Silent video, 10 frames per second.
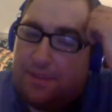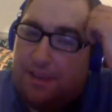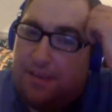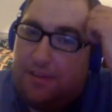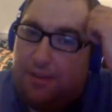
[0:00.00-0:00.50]

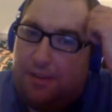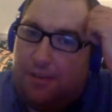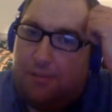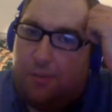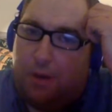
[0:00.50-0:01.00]
And
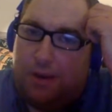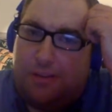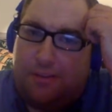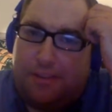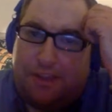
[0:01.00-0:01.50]
certainly
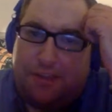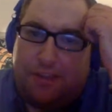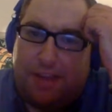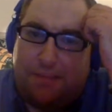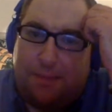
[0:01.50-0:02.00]
Suarez has
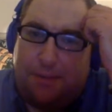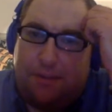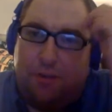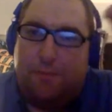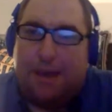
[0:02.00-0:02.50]
actually not
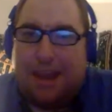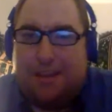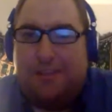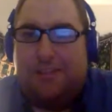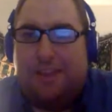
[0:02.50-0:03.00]
been too
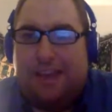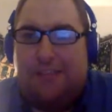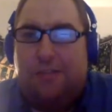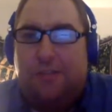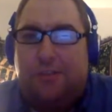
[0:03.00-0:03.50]
bad in his
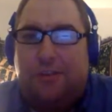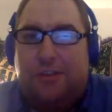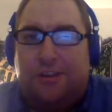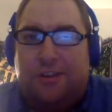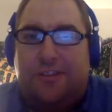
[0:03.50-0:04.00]
last 2
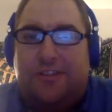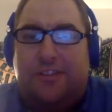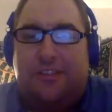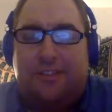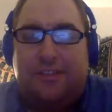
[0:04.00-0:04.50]

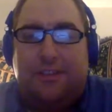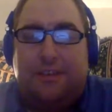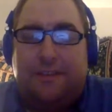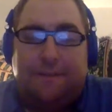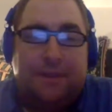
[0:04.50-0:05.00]
starts.
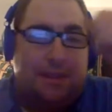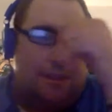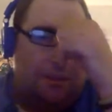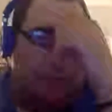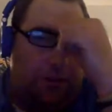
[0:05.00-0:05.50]

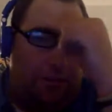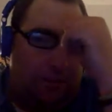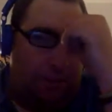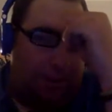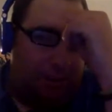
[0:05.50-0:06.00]
So
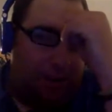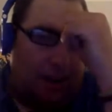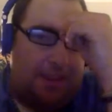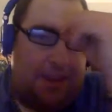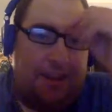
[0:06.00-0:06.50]
certainly
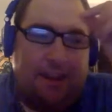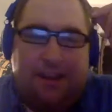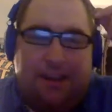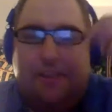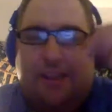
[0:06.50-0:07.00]

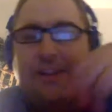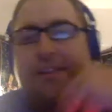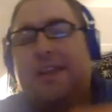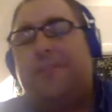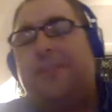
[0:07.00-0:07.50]
he'd like to
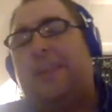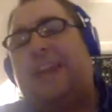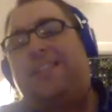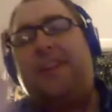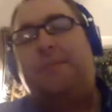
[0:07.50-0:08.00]
leave a
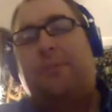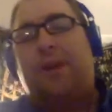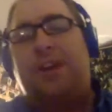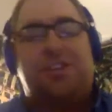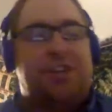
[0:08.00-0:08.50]
lasting
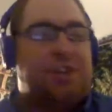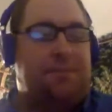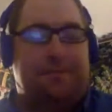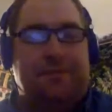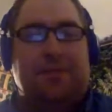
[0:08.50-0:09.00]
impression.
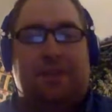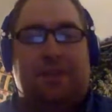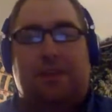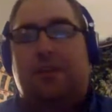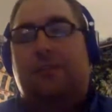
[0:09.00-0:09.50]

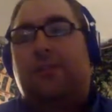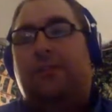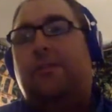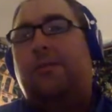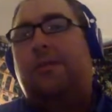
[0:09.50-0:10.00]

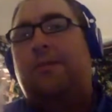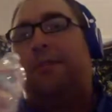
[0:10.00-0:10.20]
Certainly with